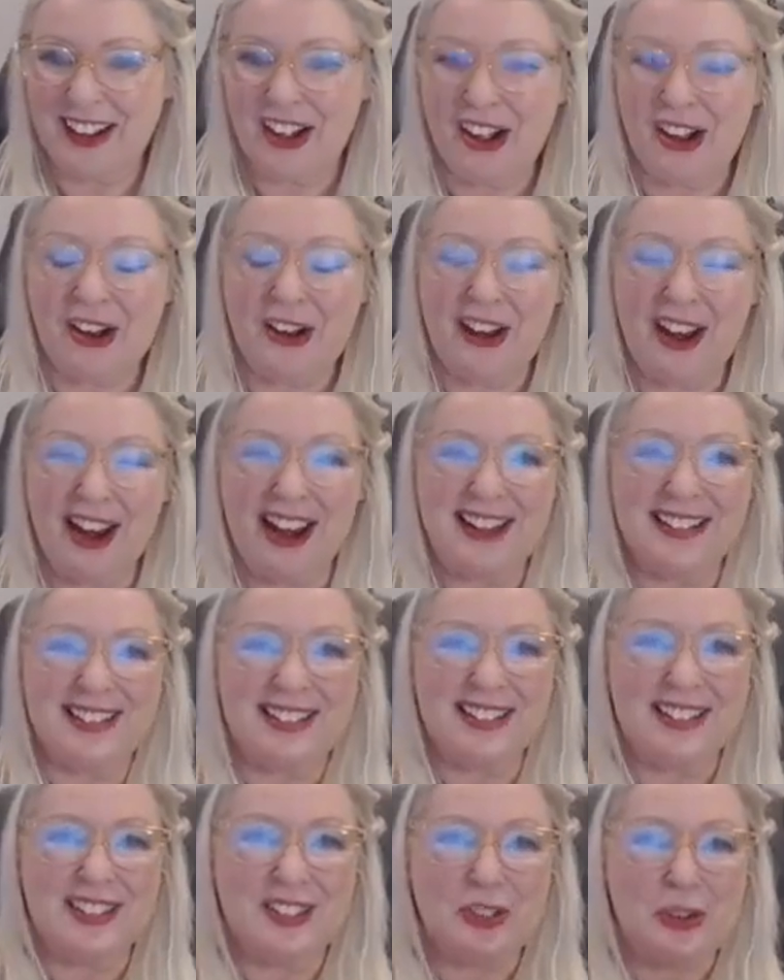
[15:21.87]
All right,
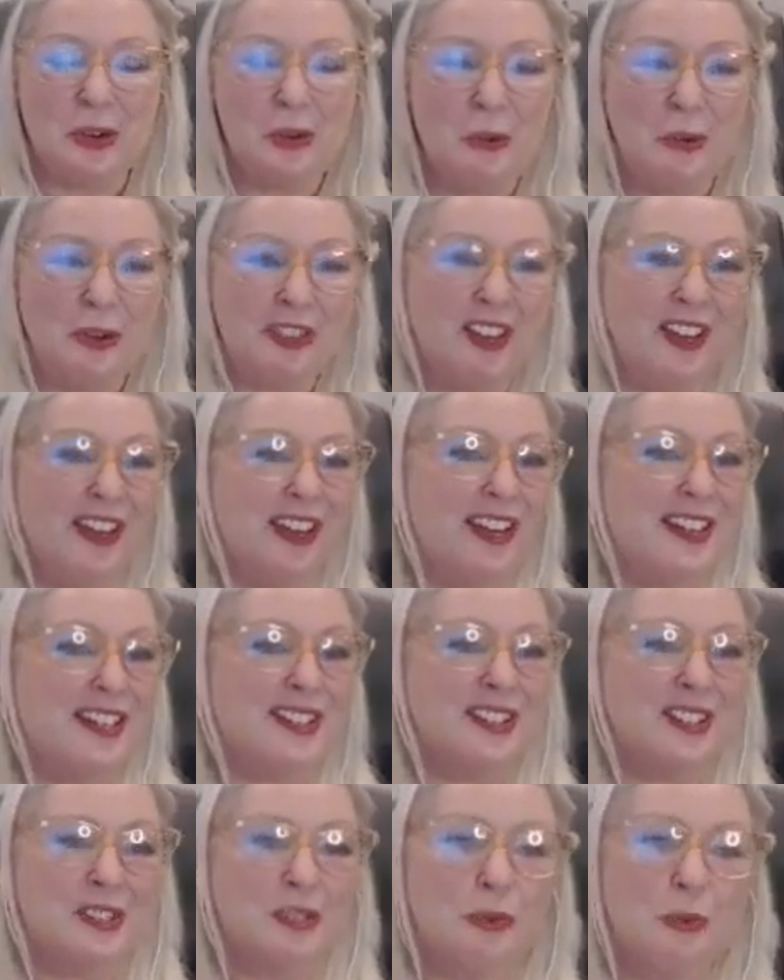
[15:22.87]
so one thing I
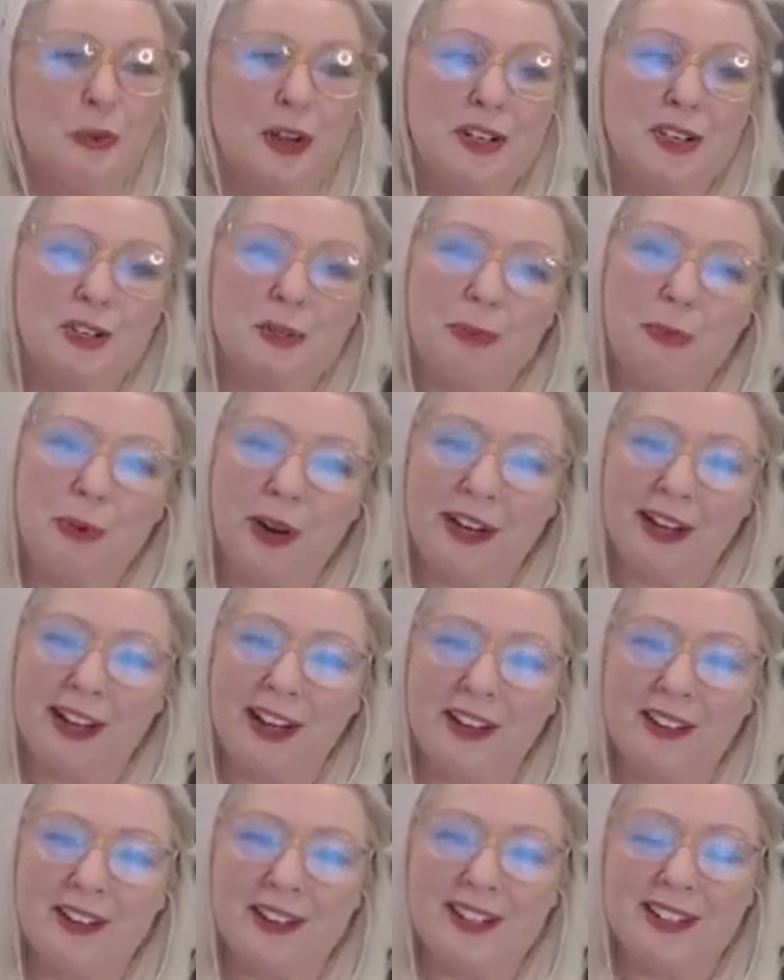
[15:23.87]
did want to point
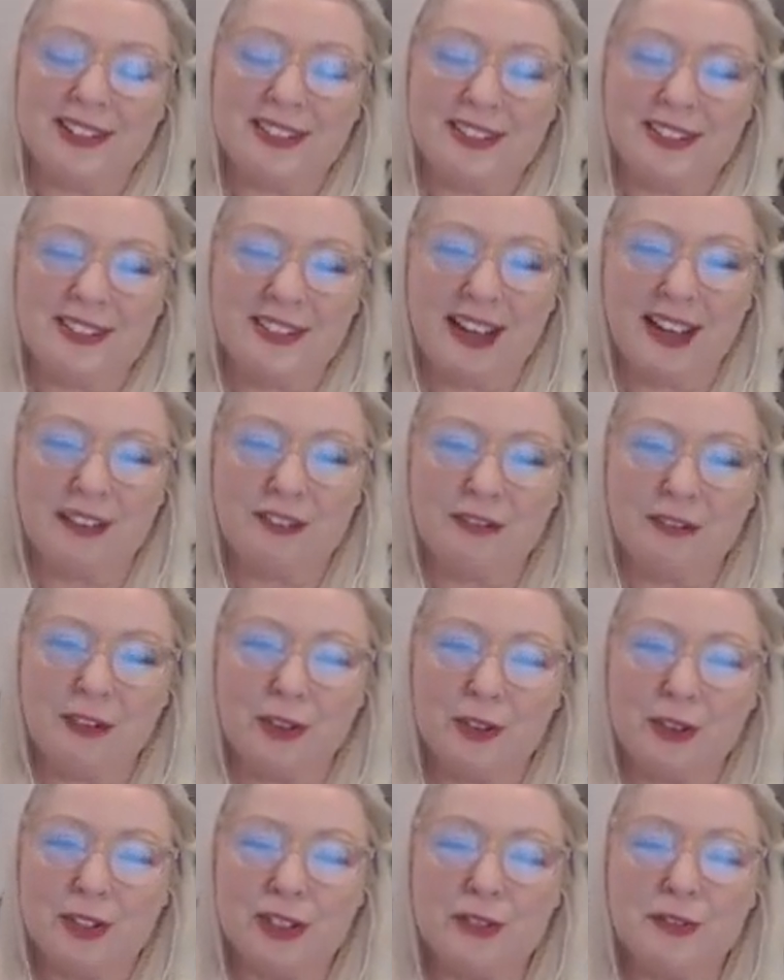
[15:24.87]
out is that for
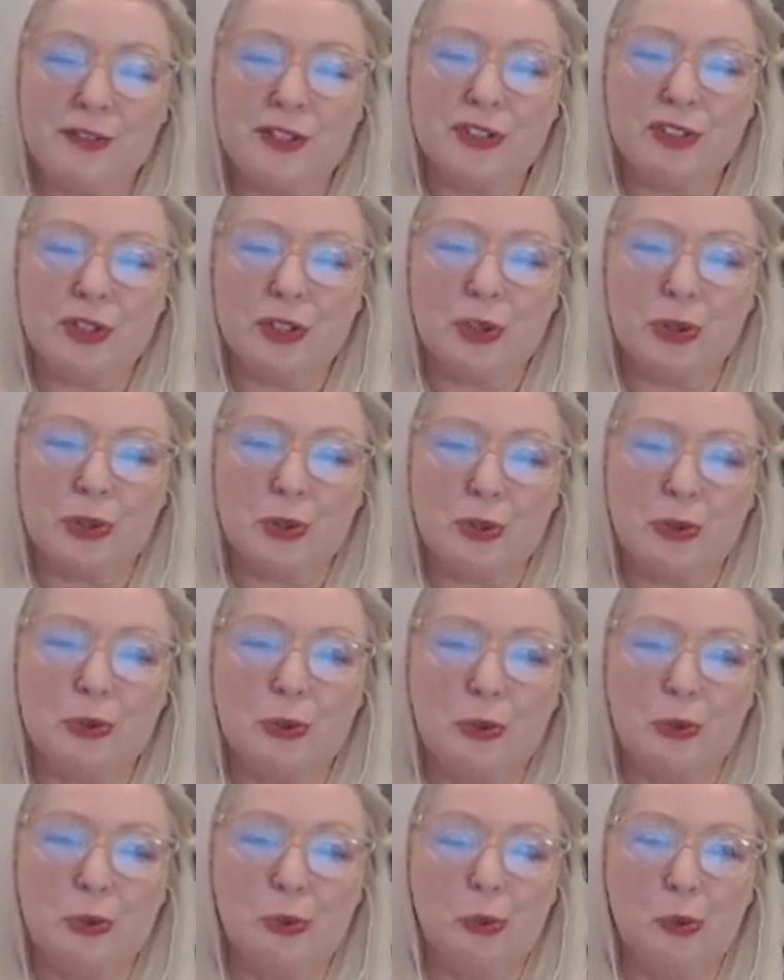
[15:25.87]
those of us
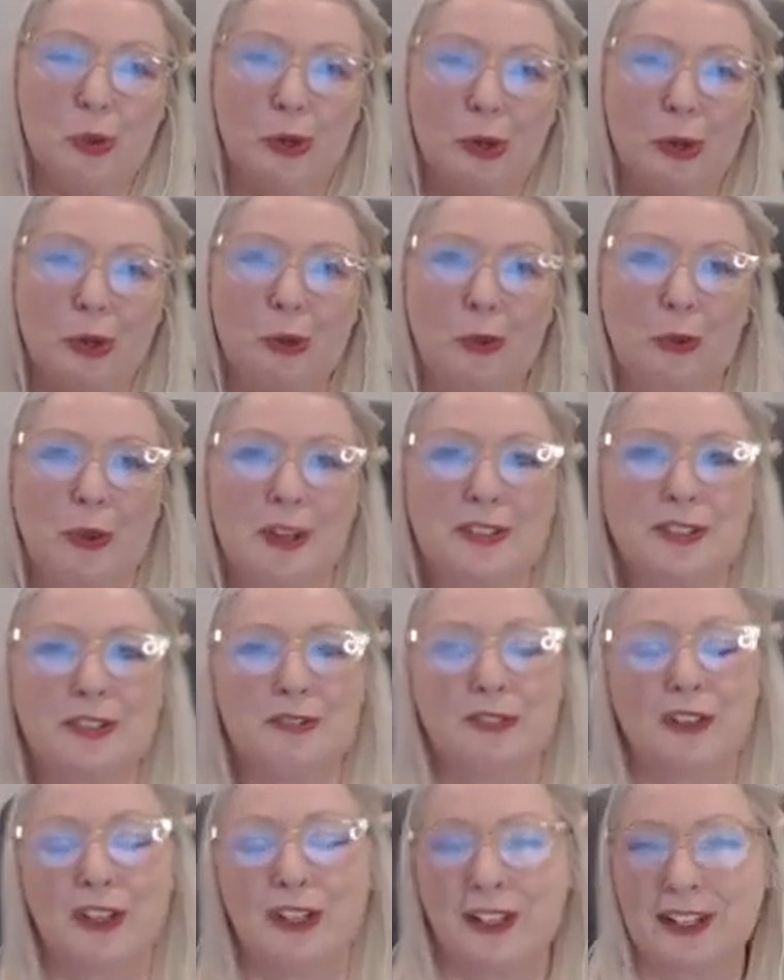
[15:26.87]
who were once
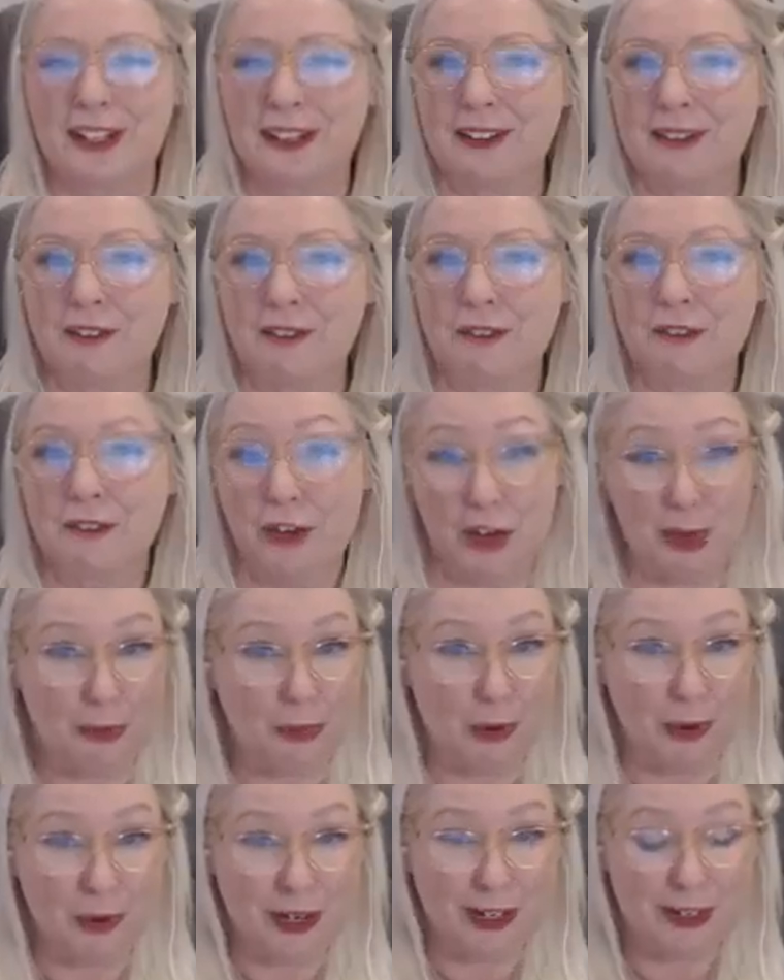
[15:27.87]
feeling very
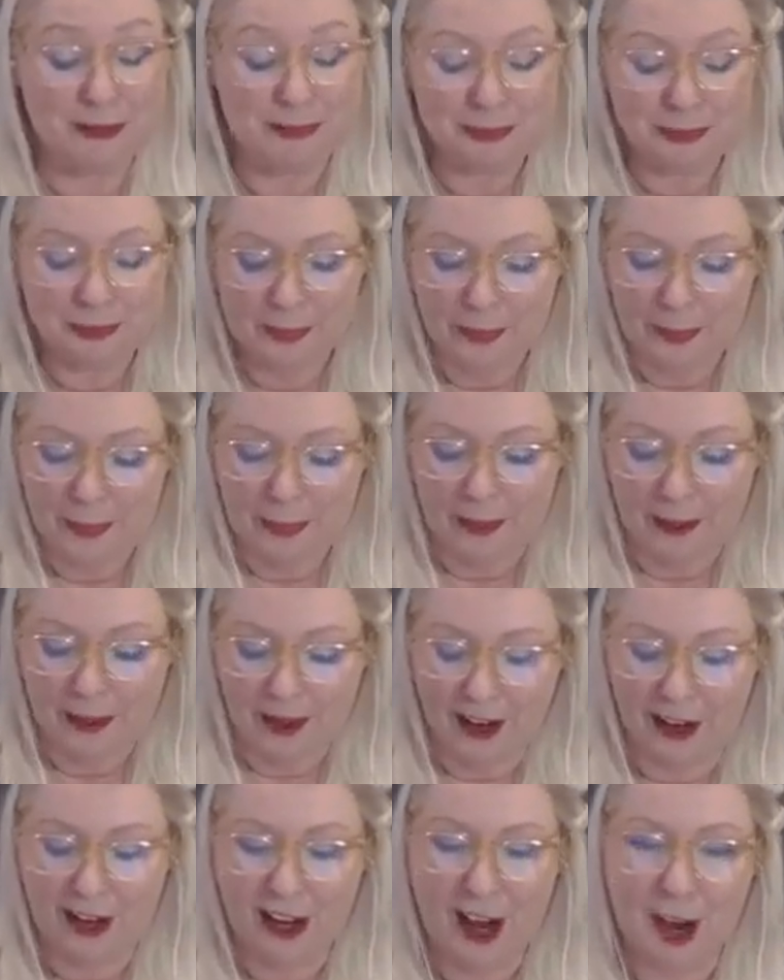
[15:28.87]
broken
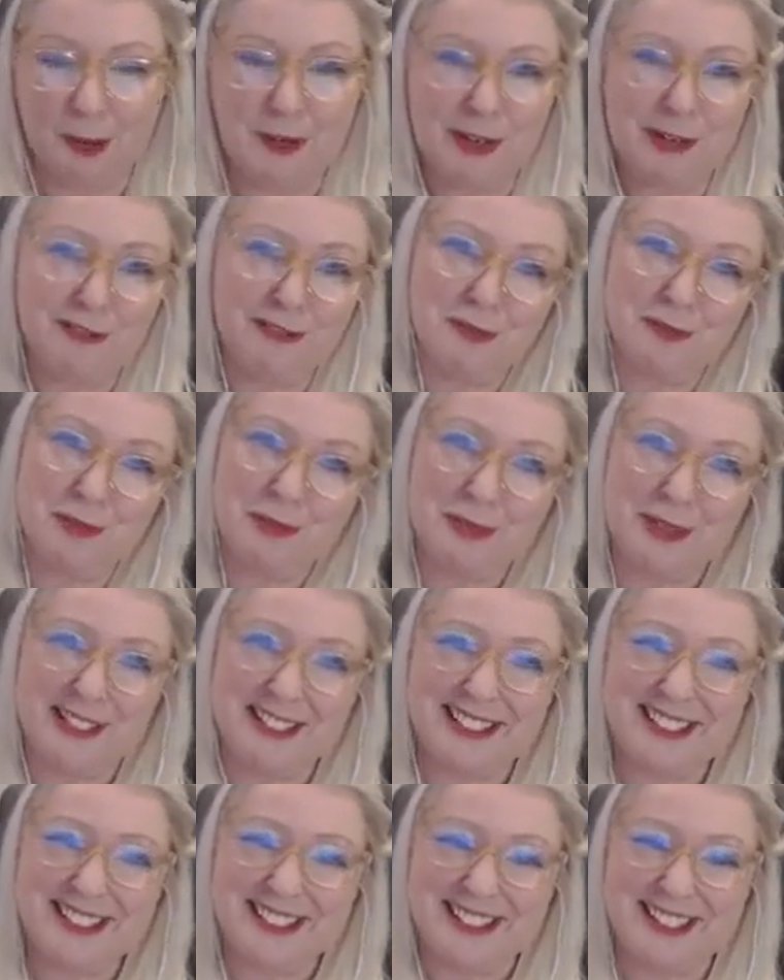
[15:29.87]
and coming from a
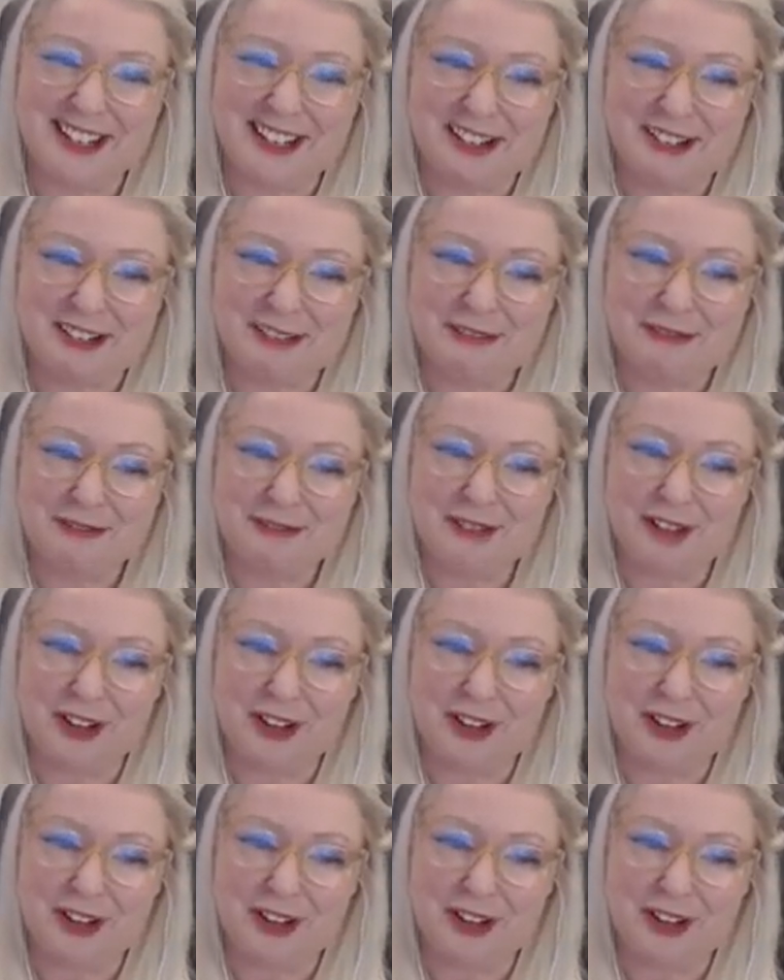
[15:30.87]
place of